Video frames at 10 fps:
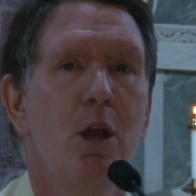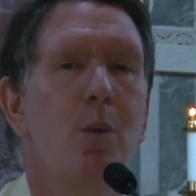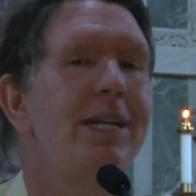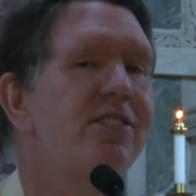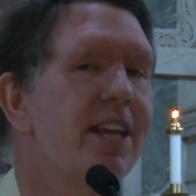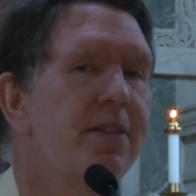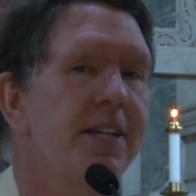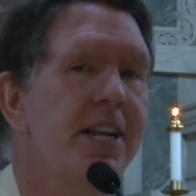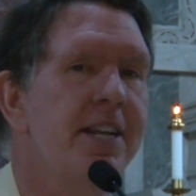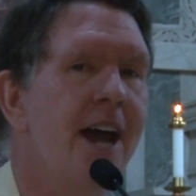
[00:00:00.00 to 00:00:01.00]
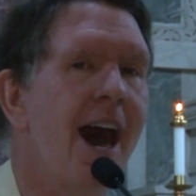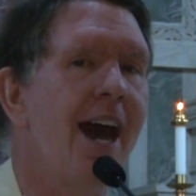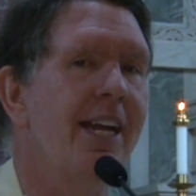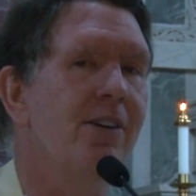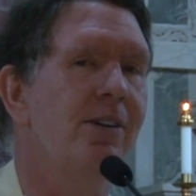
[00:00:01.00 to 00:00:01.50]
We see the
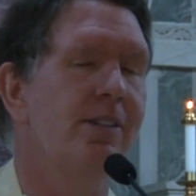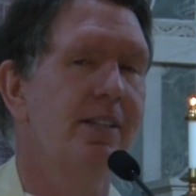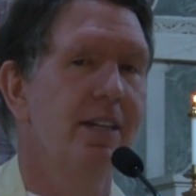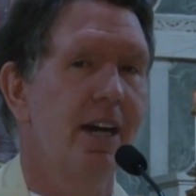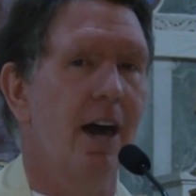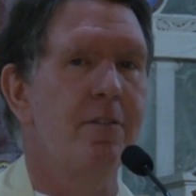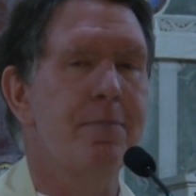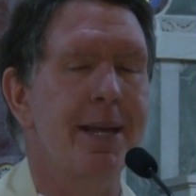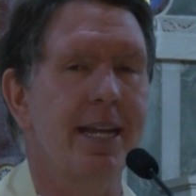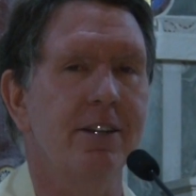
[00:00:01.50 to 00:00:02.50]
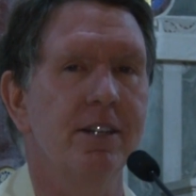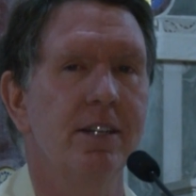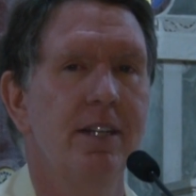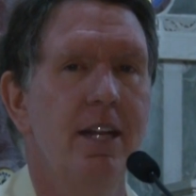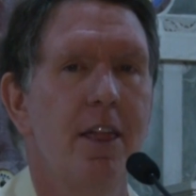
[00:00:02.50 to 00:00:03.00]
denial of Peter,
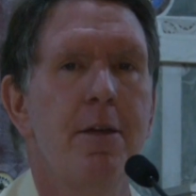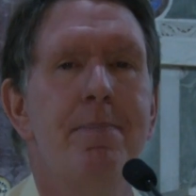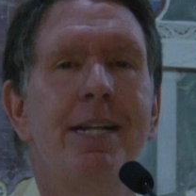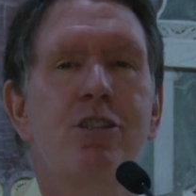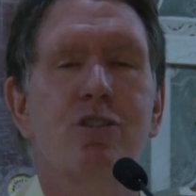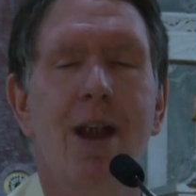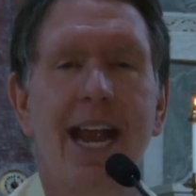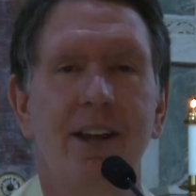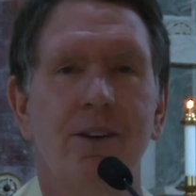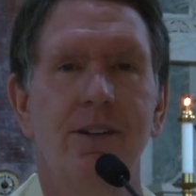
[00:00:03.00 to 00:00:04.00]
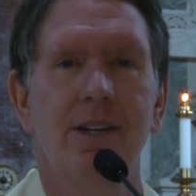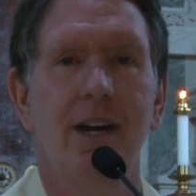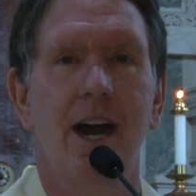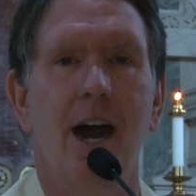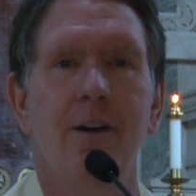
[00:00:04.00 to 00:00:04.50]
the betrayal
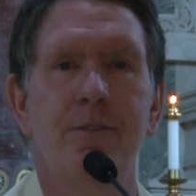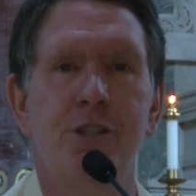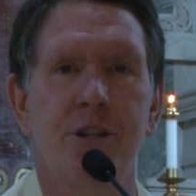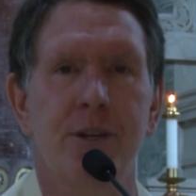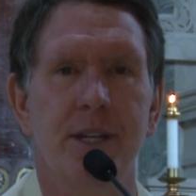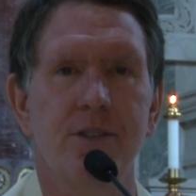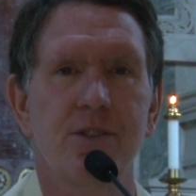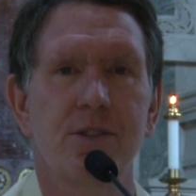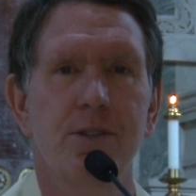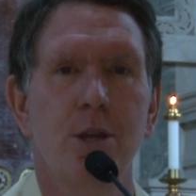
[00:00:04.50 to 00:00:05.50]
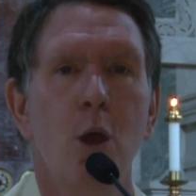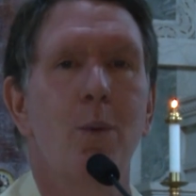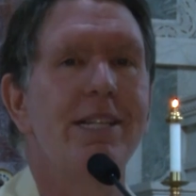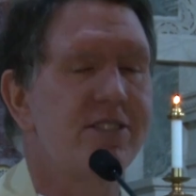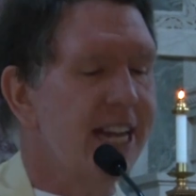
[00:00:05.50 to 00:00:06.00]
of Judas.
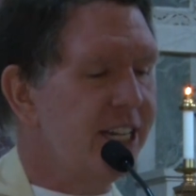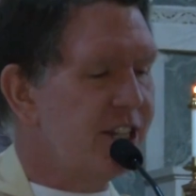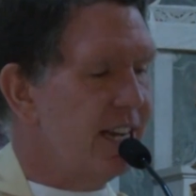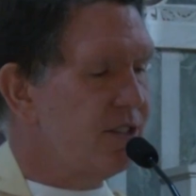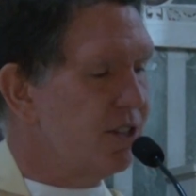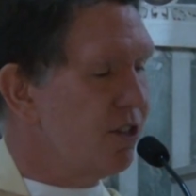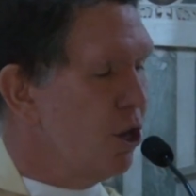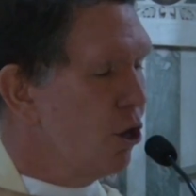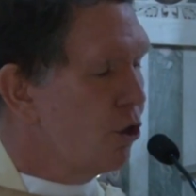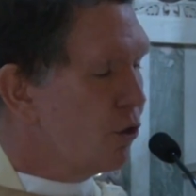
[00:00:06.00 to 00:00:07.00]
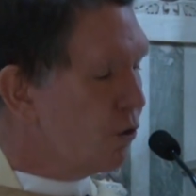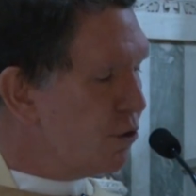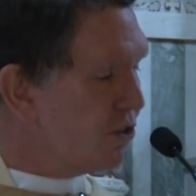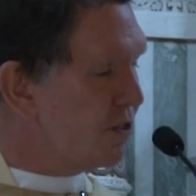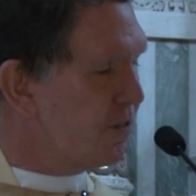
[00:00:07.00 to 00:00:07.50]
We see Jesus
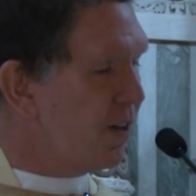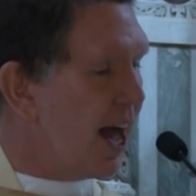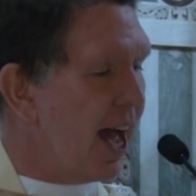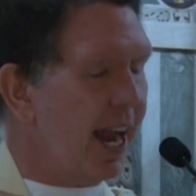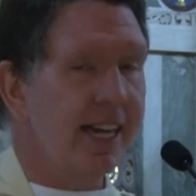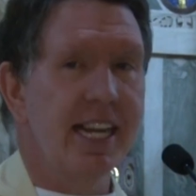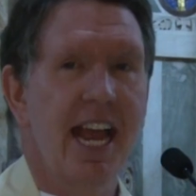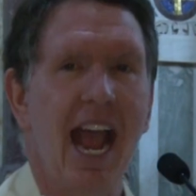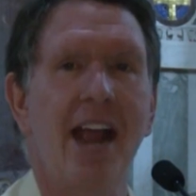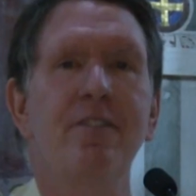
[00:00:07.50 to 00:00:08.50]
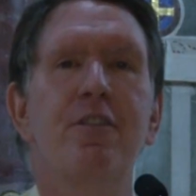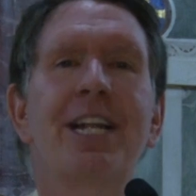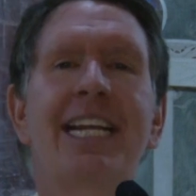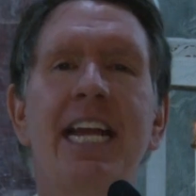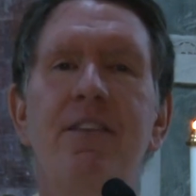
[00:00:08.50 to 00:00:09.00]
crucified and
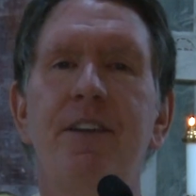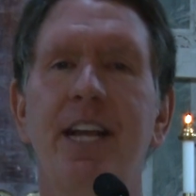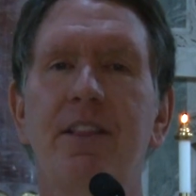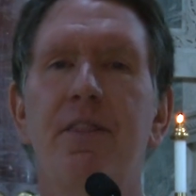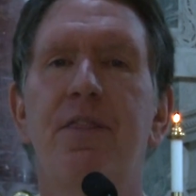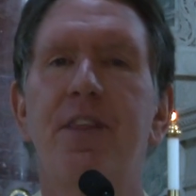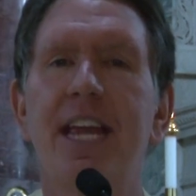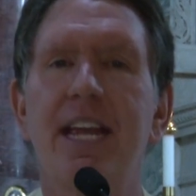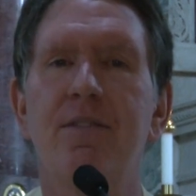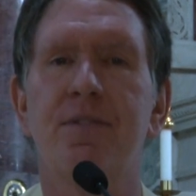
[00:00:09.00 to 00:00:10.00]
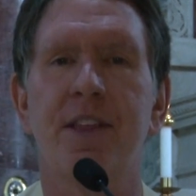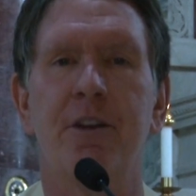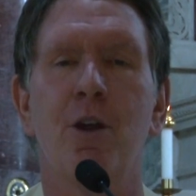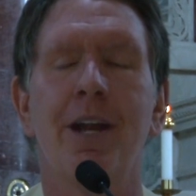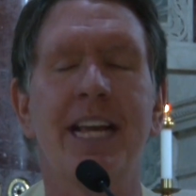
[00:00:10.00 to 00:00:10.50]
forgiving the thieves that
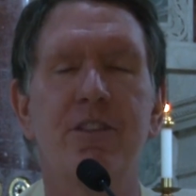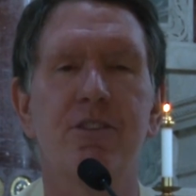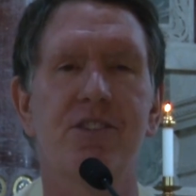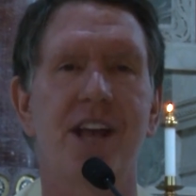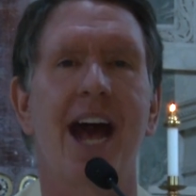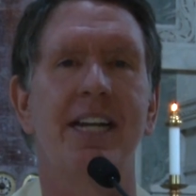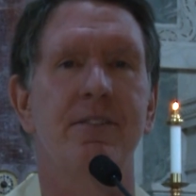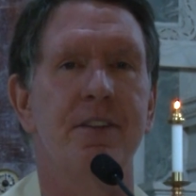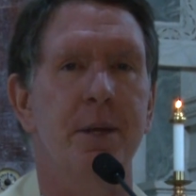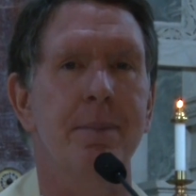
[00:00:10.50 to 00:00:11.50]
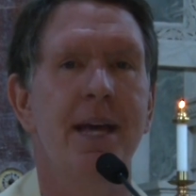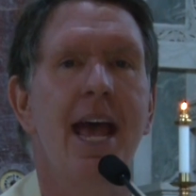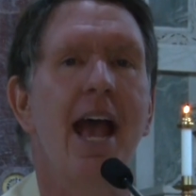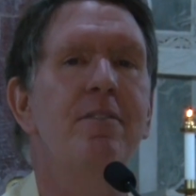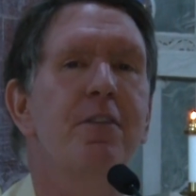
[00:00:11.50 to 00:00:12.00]
are on either side of him,
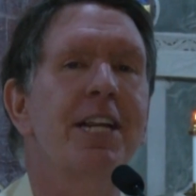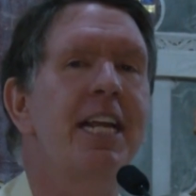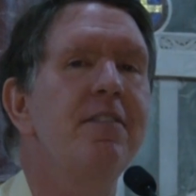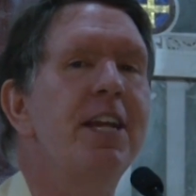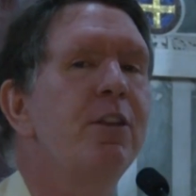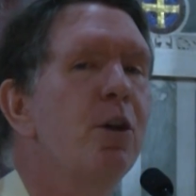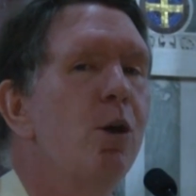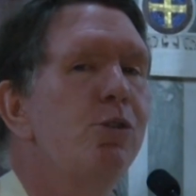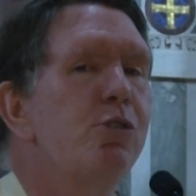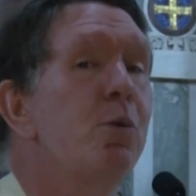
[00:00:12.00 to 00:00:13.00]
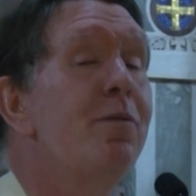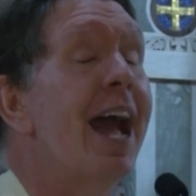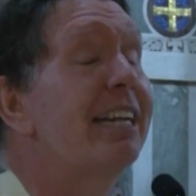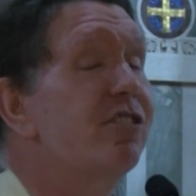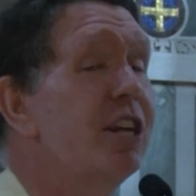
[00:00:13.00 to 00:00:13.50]
and forgiving those who have
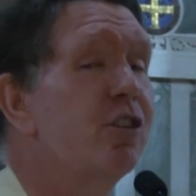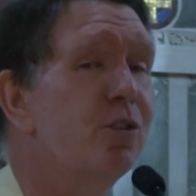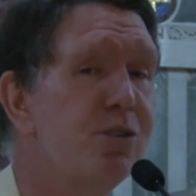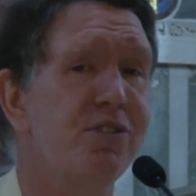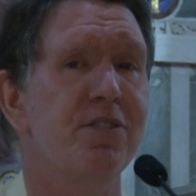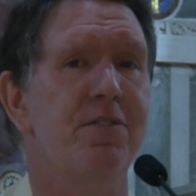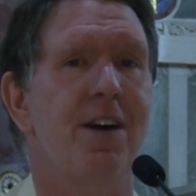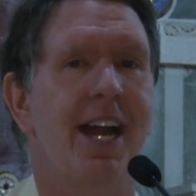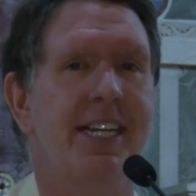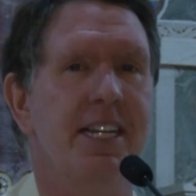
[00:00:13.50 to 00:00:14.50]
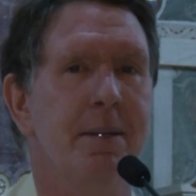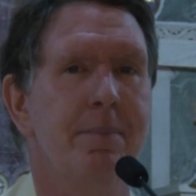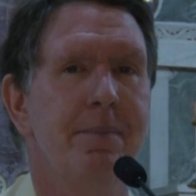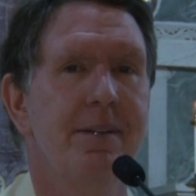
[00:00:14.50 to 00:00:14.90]
actually crucified him.